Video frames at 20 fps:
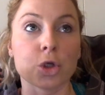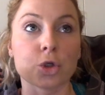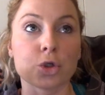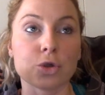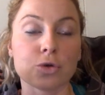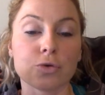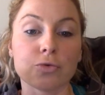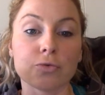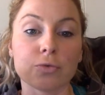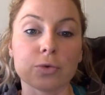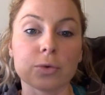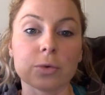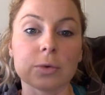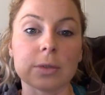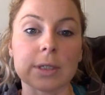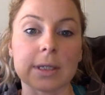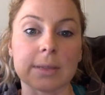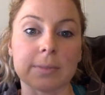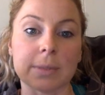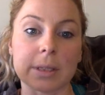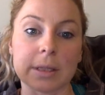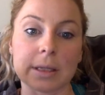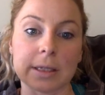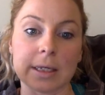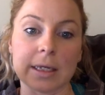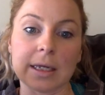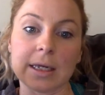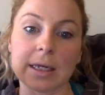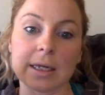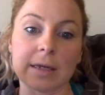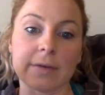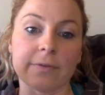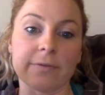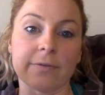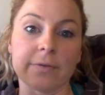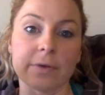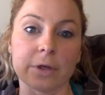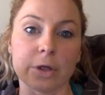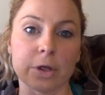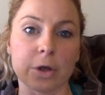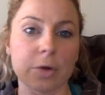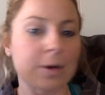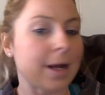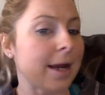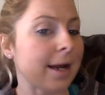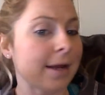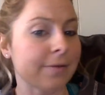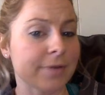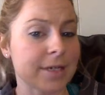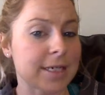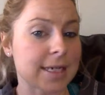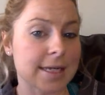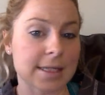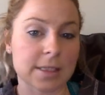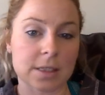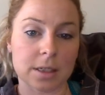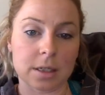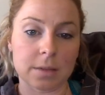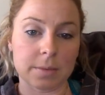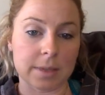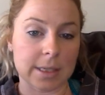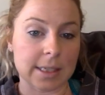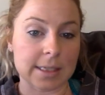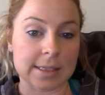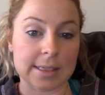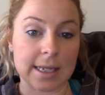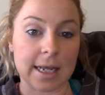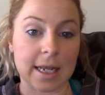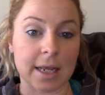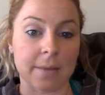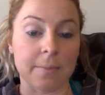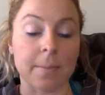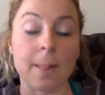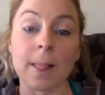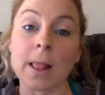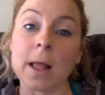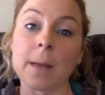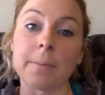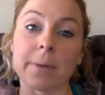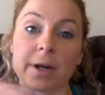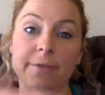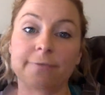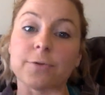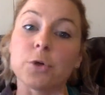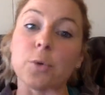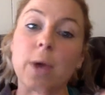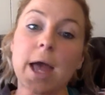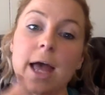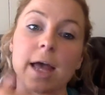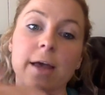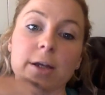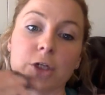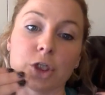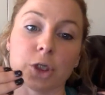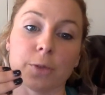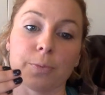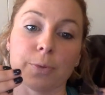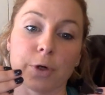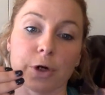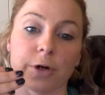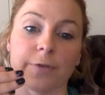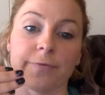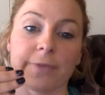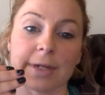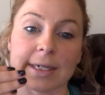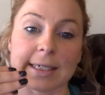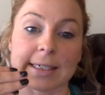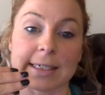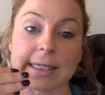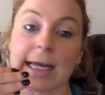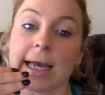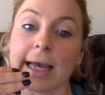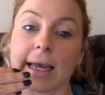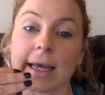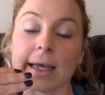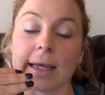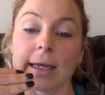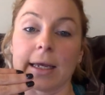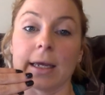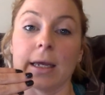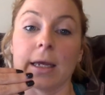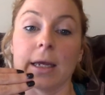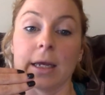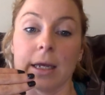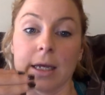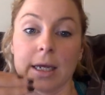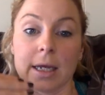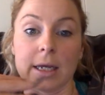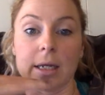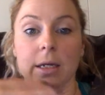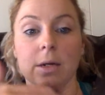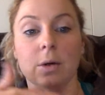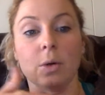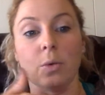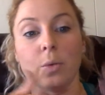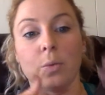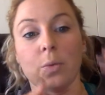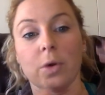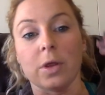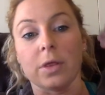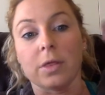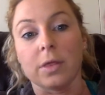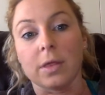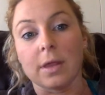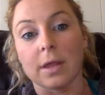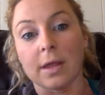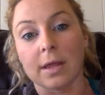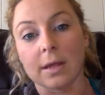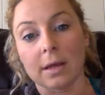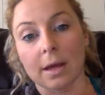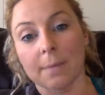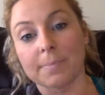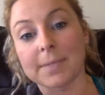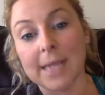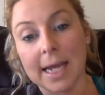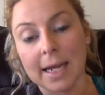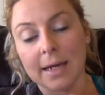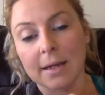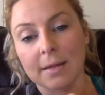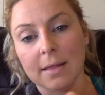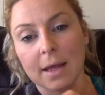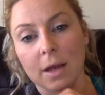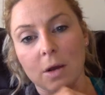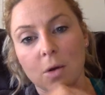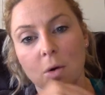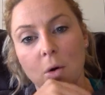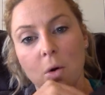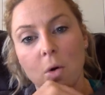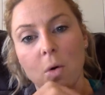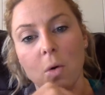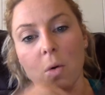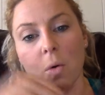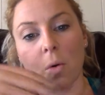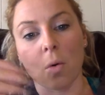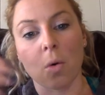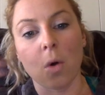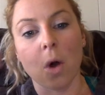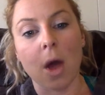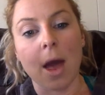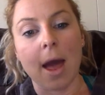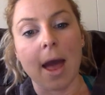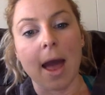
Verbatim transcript: Truly believe, you know, not every day is going to be the same, but if you had your perfect day and with obtaining that goal,